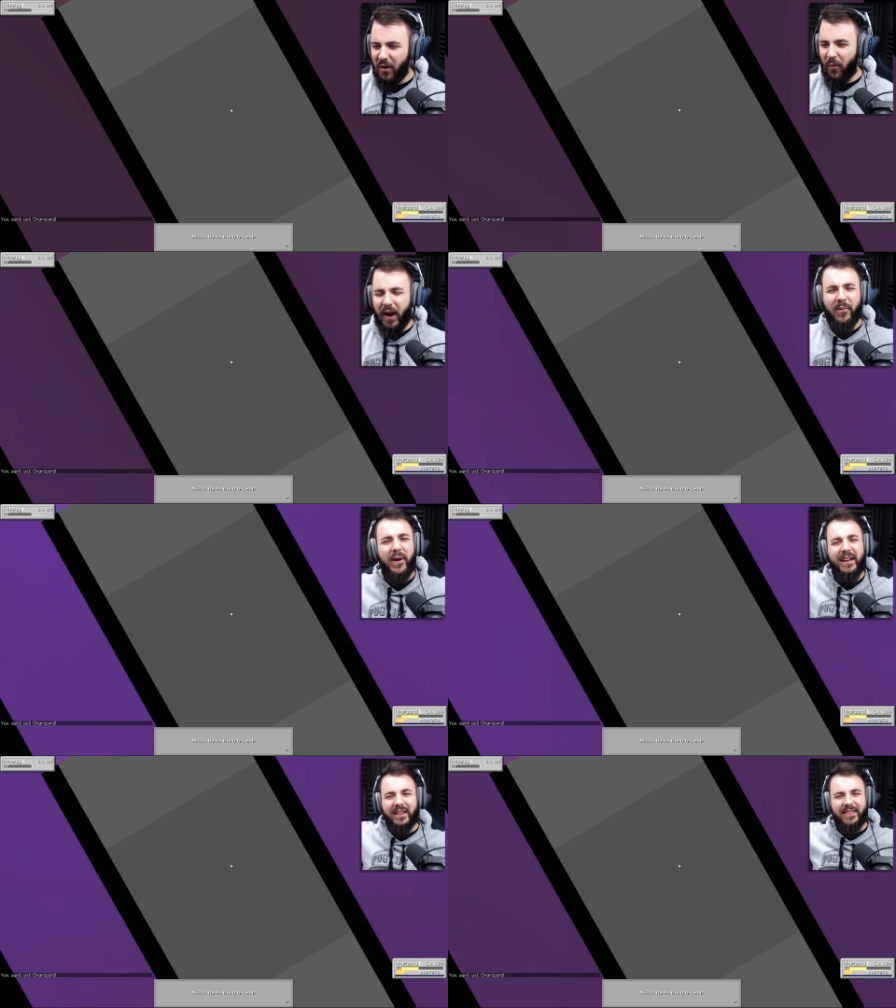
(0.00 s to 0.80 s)
Why,
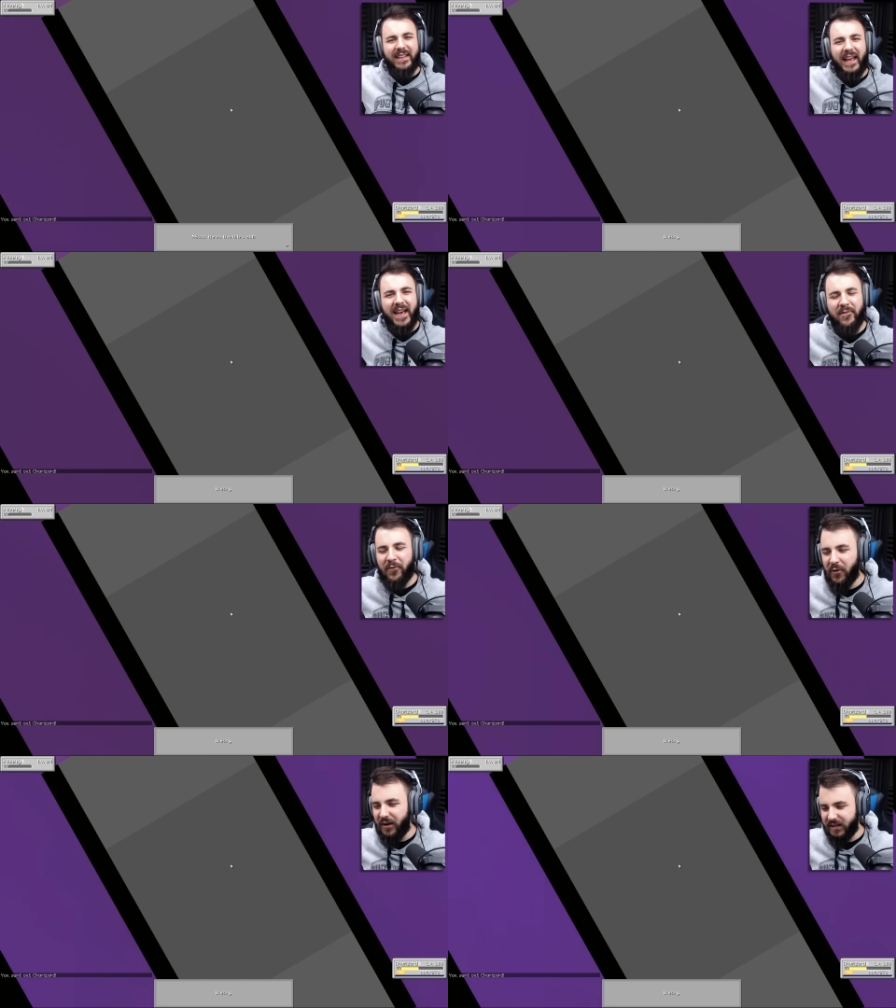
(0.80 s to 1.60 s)
why did I think
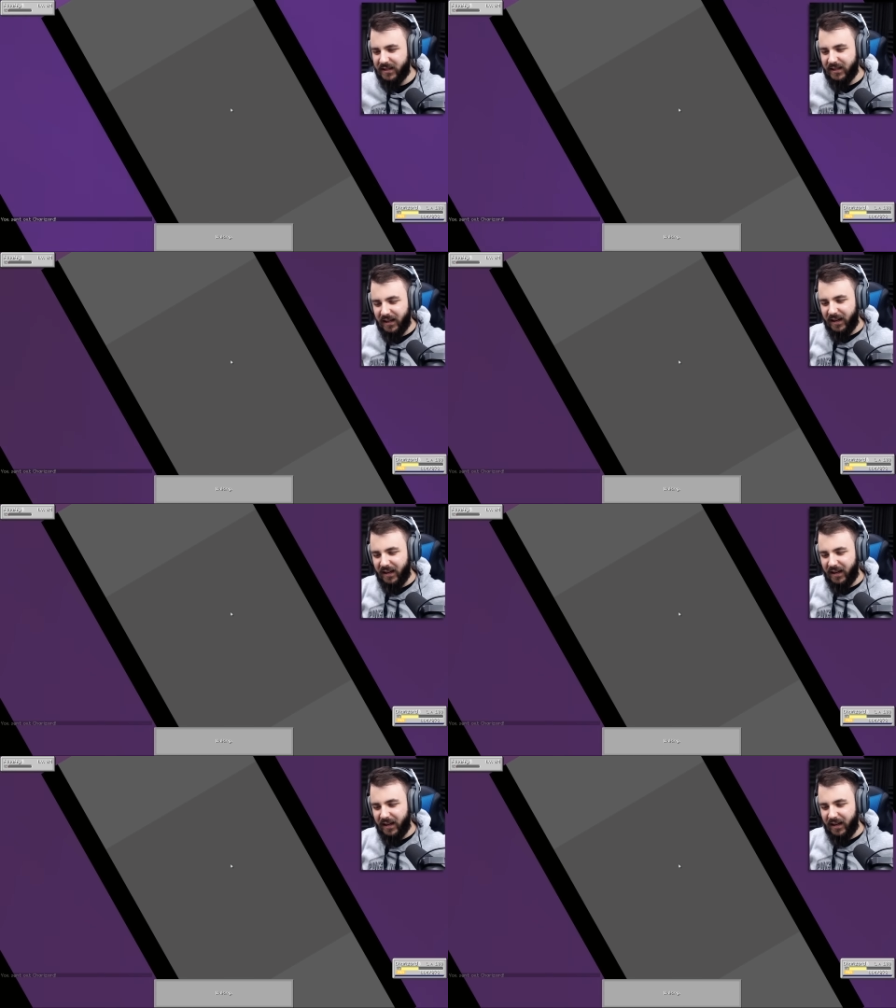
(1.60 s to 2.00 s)
Ampharos?